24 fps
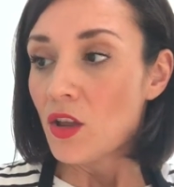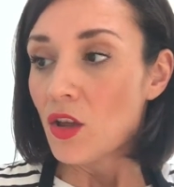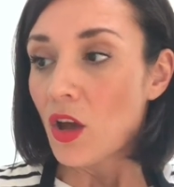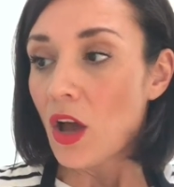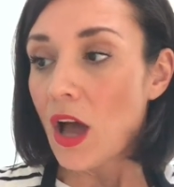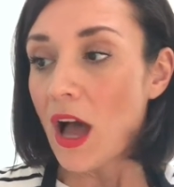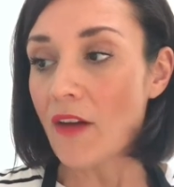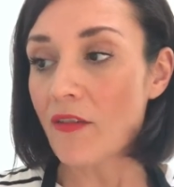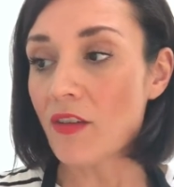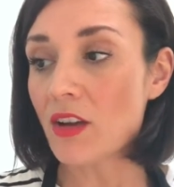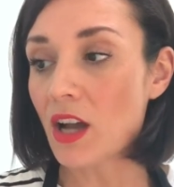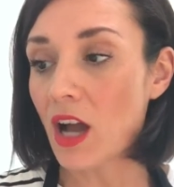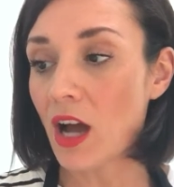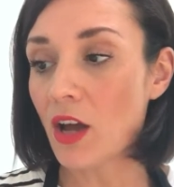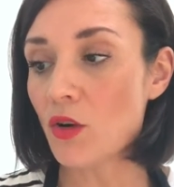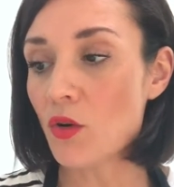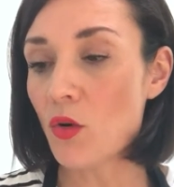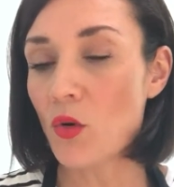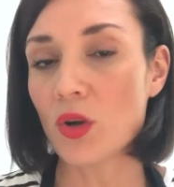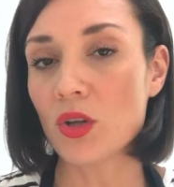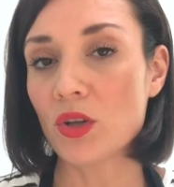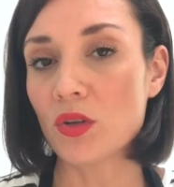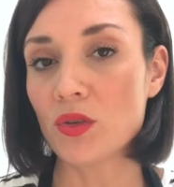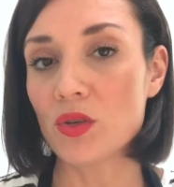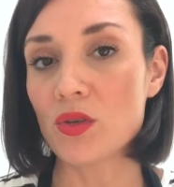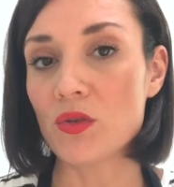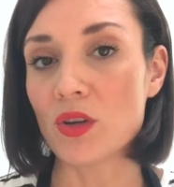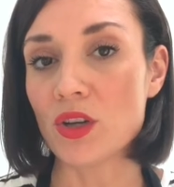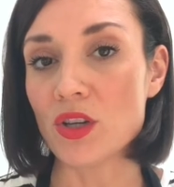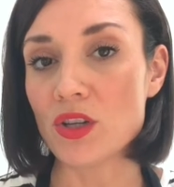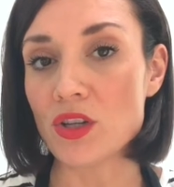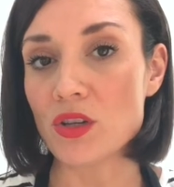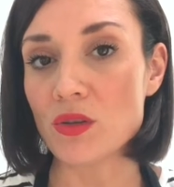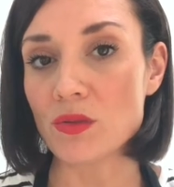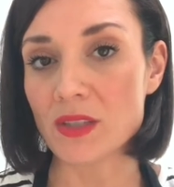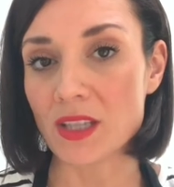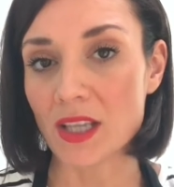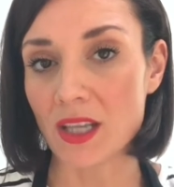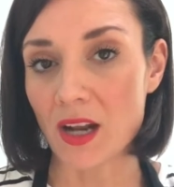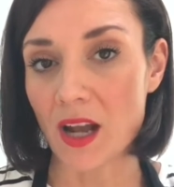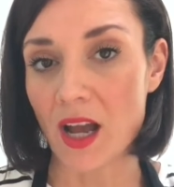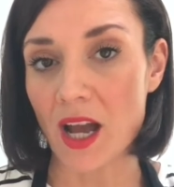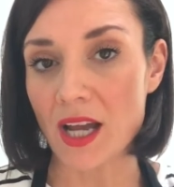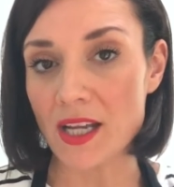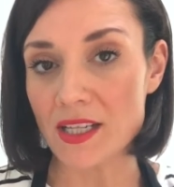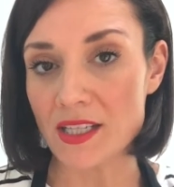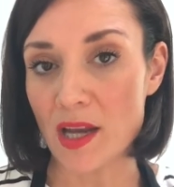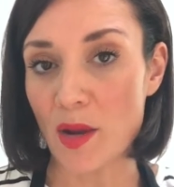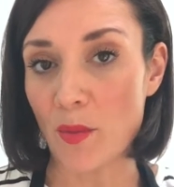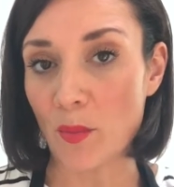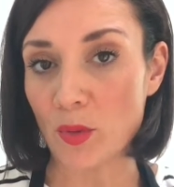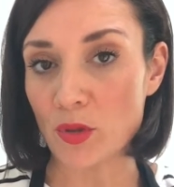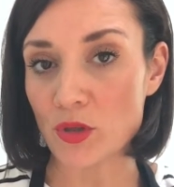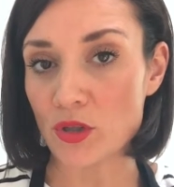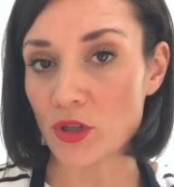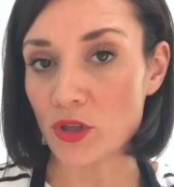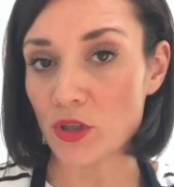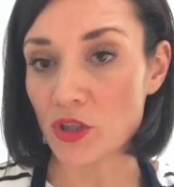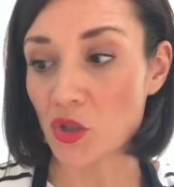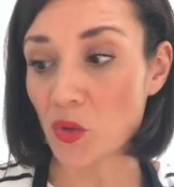avocado oil you can use at a high temperature.